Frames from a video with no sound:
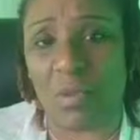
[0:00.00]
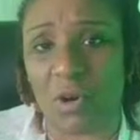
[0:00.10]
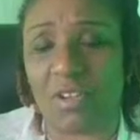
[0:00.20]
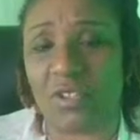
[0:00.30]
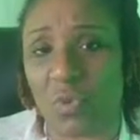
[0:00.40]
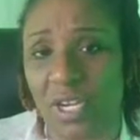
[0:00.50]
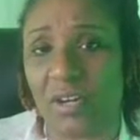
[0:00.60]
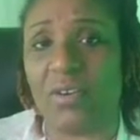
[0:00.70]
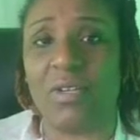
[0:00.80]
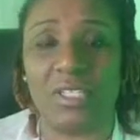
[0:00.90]
on as
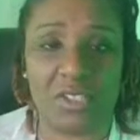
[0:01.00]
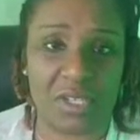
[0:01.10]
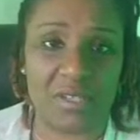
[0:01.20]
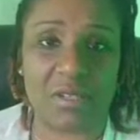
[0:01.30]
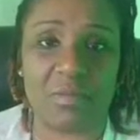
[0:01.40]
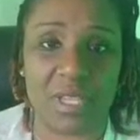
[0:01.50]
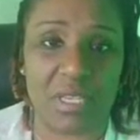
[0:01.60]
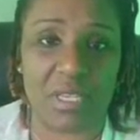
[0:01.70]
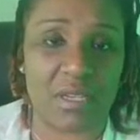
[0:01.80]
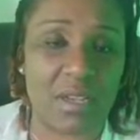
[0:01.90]
well and share some things
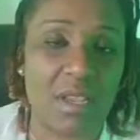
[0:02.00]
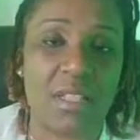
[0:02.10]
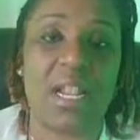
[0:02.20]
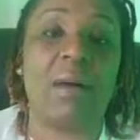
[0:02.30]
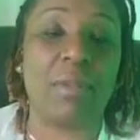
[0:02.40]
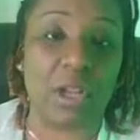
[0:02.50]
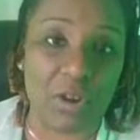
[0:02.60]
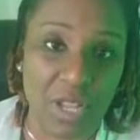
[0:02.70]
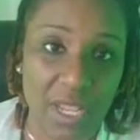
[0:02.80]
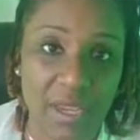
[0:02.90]
that I'm
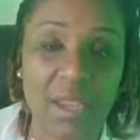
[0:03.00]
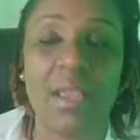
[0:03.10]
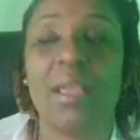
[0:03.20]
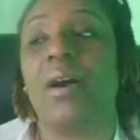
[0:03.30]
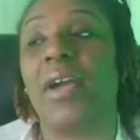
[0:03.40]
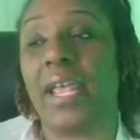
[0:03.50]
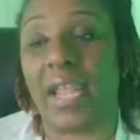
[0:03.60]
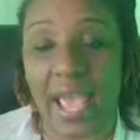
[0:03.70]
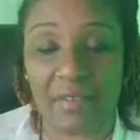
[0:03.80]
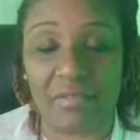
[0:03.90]
learning and
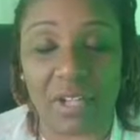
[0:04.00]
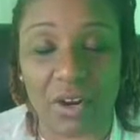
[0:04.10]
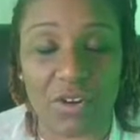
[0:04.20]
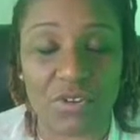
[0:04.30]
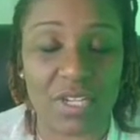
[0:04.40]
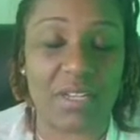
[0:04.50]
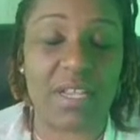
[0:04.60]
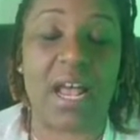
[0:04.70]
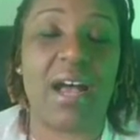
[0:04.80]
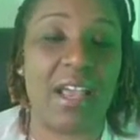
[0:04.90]
have learned, and
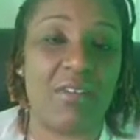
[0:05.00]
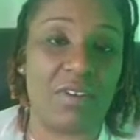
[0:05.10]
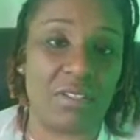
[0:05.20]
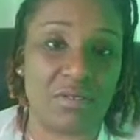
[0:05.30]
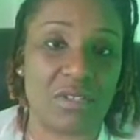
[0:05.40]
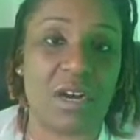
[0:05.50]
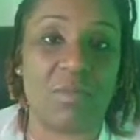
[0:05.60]
I have others come